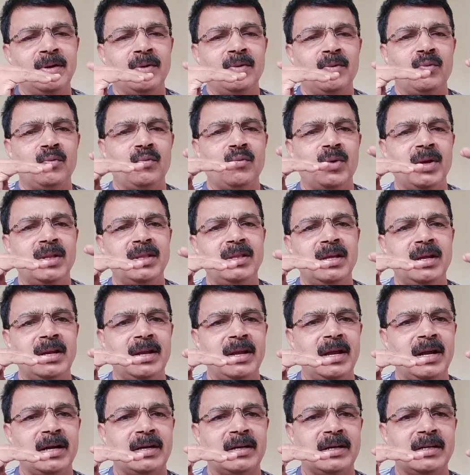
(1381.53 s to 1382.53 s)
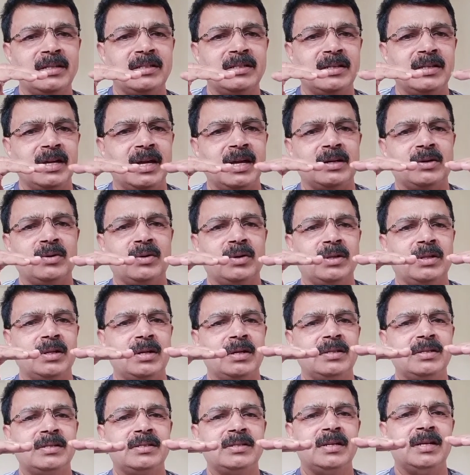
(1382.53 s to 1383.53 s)
When the reactants react together,
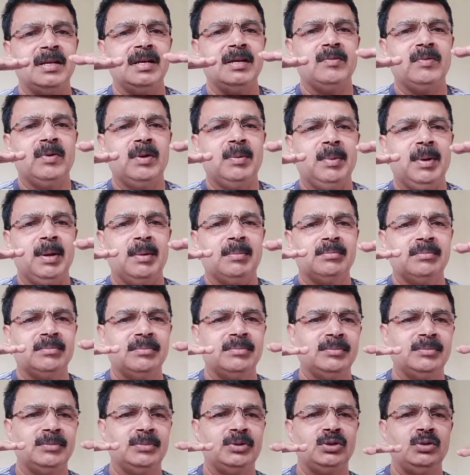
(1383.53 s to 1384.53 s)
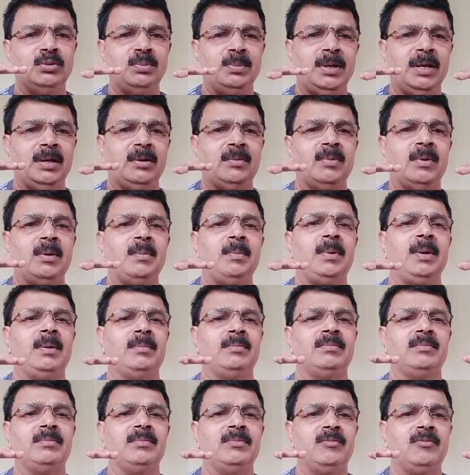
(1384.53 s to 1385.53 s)
that's an equilibrium. Should be equilibrium.
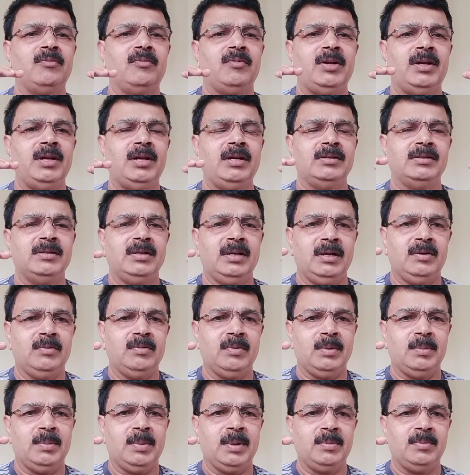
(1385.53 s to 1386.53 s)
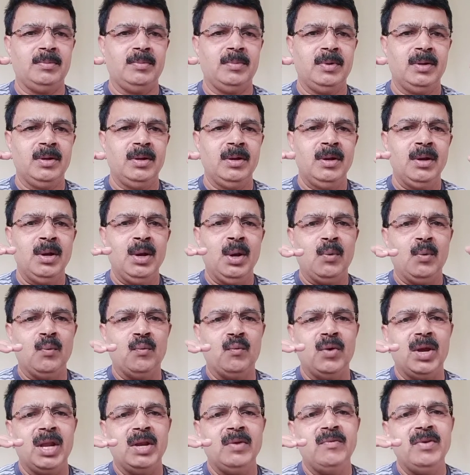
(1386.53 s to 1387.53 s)
When it is an equilibrium.
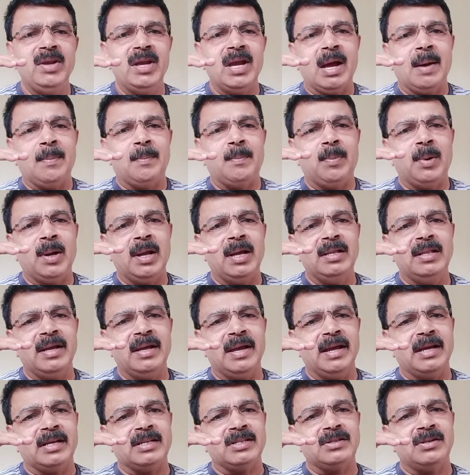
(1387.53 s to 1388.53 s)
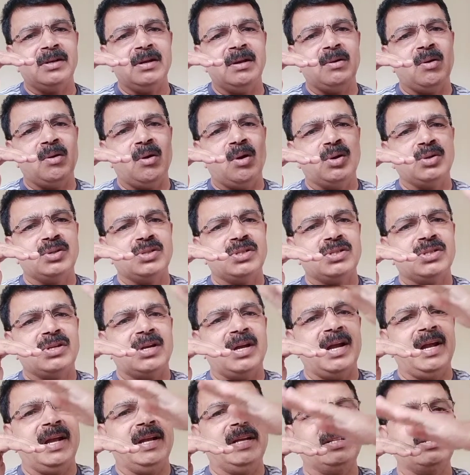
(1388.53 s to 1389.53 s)
When we apply the external
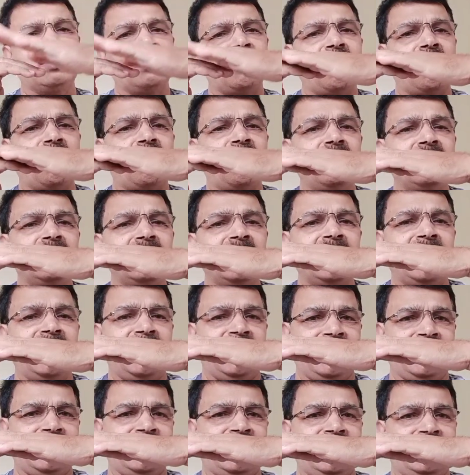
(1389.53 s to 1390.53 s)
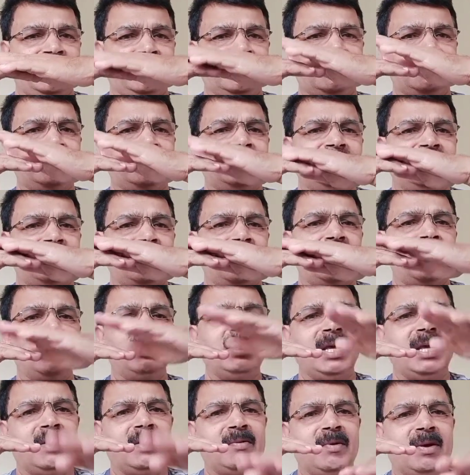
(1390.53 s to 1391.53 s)
constraints on the reactants, on the
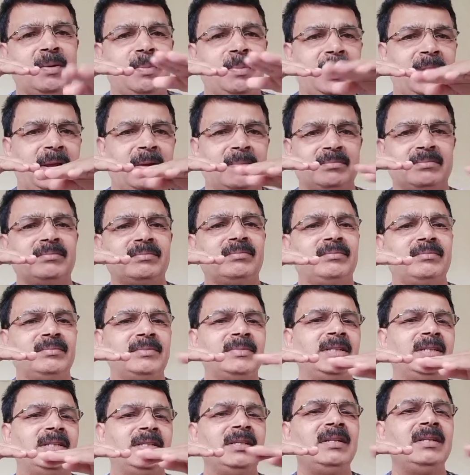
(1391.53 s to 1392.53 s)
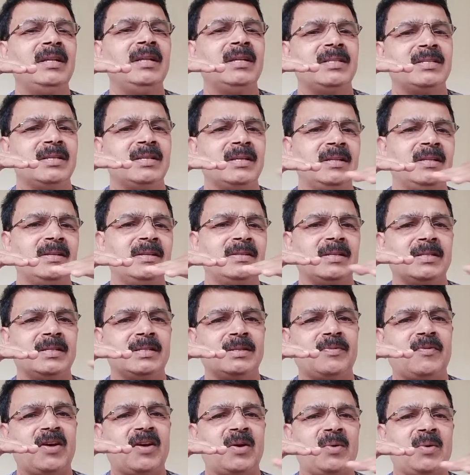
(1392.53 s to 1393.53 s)
equilibrium, it's in the sense of
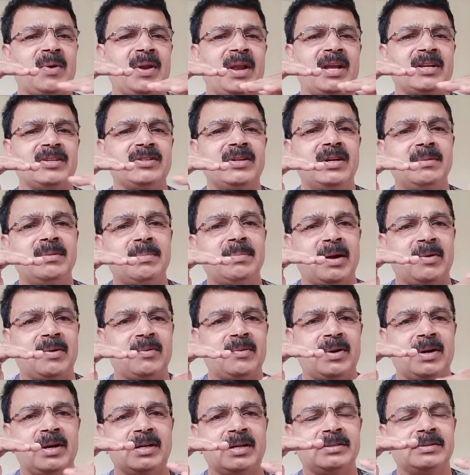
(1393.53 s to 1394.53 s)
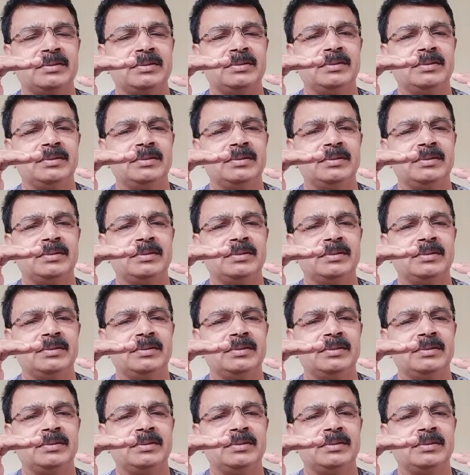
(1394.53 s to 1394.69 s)
forward reaction and backward reaction.